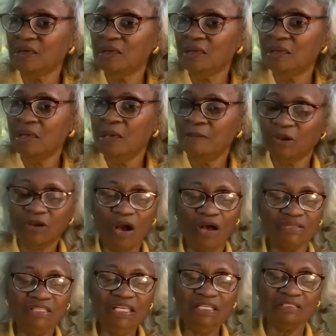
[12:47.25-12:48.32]
Yes,
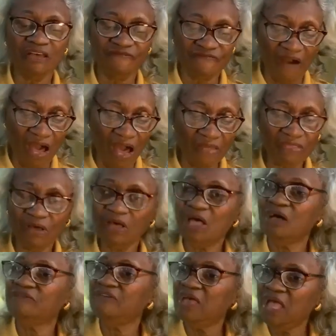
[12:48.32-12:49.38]
because he's the
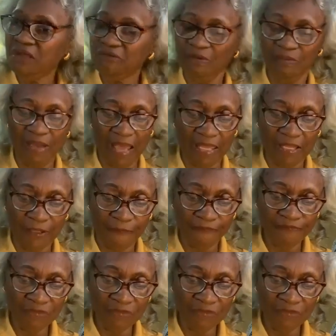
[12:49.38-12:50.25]
father of everybody.